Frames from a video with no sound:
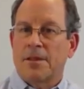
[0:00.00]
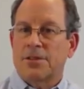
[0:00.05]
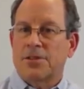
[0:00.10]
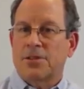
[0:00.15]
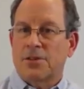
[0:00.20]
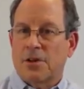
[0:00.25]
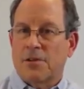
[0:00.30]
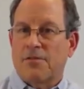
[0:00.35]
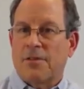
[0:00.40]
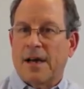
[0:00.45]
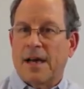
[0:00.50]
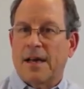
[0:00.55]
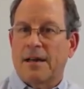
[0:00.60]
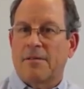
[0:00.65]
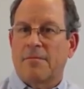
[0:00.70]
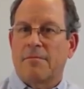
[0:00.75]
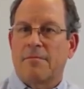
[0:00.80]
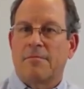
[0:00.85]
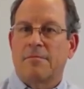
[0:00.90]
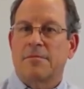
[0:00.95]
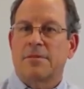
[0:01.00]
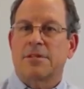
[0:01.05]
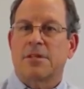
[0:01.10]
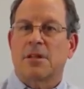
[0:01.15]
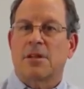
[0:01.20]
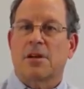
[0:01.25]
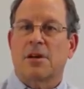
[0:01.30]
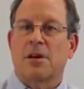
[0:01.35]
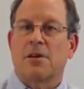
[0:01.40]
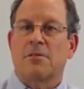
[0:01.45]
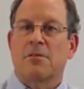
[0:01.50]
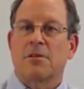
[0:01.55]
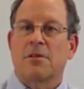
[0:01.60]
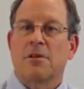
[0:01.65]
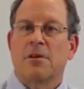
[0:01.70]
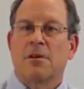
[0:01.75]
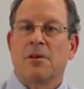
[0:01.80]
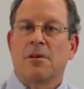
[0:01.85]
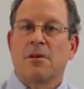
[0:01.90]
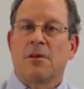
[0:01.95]
certified
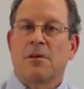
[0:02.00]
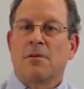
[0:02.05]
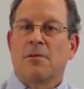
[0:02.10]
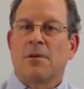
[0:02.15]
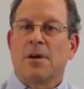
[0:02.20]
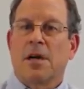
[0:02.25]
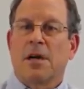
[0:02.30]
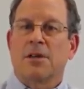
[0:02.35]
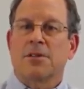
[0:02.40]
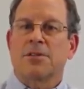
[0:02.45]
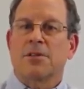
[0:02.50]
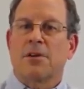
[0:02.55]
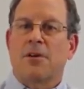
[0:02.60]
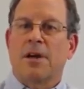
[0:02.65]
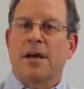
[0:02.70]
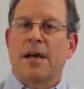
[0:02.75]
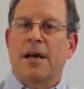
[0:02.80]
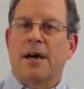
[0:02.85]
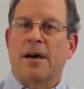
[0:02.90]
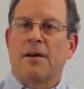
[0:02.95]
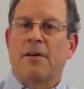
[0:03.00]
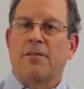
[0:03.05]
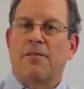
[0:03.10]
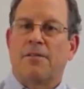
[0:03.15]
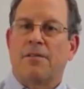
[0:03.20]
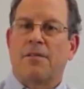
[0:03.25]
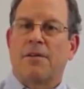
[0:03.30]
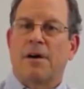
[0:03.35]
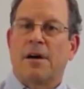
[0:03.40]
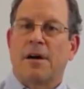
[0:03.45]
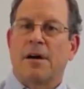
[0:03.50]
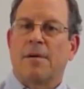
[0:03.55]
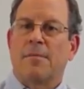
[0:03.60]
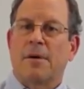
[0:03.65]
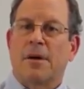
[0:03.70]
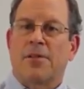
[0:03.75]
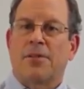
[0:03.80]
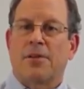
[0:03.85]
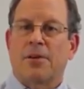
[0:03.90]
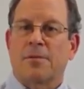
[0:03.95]
silicone. We also have
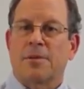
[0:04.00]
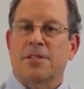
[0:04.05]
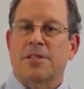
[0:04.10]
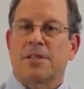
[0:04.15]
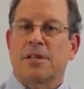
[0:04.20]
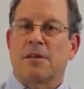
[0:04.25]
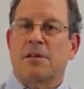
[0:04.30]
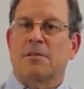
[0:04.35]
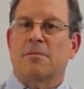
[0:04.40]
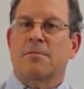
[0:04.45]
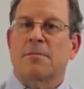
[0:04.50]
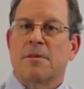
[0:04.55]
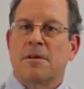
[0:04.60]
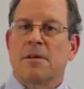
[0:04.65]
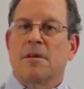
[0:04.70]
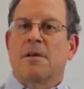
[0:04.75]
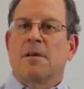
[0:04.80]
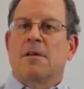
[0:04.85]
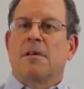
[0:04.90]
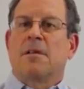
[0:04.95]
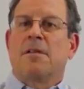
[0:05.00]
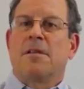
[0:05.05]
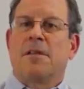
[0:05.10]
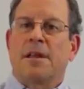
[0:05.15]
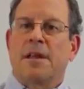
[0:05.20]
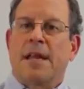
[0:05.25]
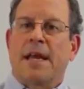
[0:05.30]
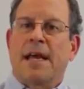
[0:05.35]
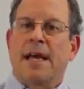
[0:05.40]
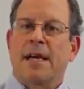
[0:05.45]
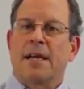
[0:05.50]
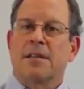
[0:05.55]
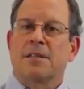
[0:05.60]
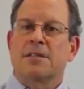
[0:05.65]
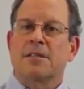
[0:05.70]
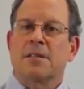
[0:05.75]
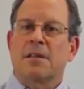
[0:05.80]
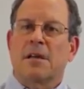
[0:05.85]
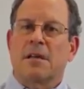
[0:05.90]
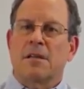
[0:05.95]
a Thermacell that
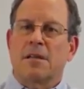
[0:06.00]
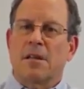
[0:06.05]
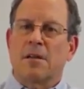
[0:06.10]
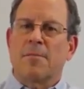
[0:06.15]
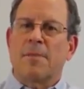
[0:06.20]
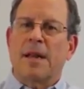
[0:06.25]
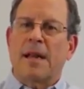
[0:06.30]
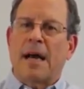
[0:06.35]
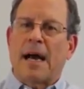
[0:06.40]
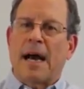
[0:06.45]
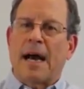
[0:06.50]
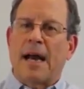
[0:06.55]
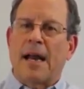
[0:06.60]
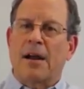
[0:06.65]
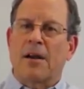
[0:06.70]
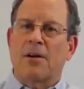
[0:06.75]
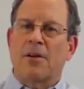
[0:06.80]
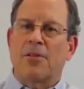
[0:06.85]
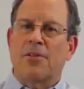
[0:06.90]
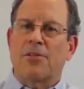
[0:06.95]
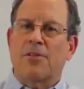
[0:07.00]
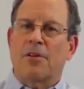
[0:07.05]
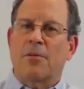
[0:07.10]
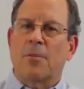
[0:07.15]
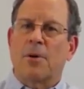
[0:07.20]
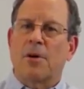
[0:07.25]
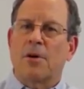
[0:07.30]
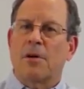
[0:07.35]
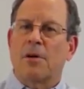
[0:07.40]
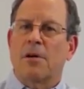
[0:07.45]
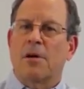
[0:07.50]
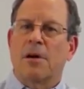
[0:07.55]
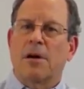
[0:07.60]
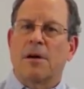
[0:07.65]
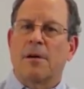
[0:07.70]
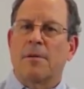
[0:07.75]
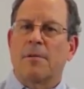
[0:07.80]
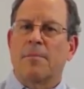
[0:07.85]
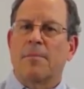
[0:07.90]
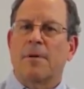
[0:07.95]
has a little bit higher
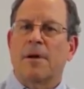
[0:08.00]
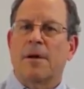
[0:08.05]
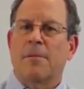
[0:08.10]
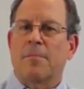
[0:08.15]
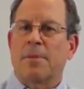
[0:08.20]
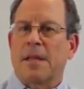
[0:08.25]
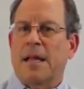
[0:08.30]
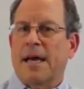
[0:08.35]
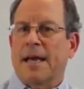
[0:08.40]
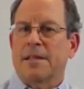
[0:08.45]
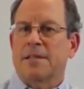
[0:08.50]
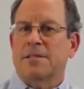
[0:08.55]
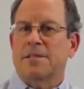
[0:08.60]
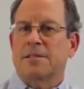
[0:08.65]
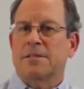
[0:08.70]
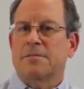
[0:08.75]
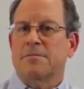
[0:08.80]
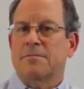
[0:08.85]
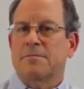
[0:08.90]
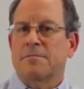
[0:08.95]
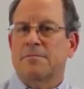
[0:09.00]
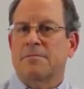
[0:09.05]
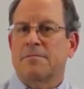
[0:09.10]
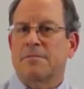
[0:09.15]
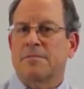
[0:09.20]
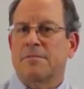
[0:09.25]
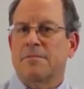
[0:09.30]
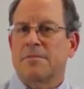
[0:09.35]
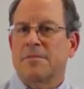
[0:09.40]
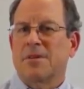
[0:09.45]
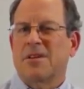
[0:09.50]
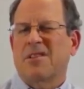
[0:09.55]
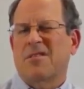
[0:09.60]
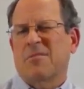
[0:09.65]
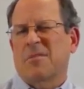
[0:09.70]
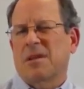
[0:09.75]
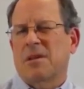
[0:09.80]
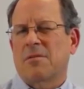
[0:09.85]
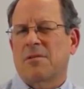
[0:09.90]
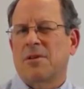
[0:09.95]
thermal compliance.
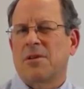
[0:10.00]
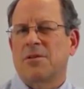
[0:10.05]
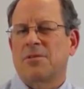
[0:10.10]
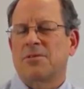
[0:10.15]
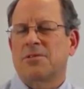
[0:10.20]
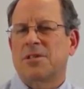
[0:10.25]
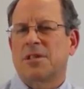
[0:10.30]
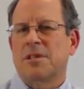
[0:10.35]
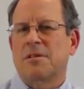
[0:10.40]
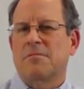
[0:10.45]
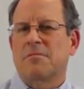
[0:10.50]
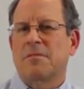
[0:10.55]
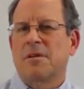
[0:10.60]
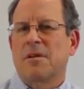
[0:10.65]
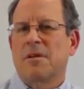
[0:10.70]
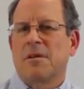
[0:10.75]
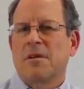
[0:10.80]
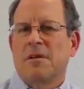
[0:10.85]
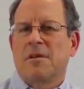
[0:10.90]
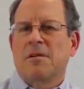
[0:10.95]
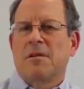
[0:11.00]
Normally we used in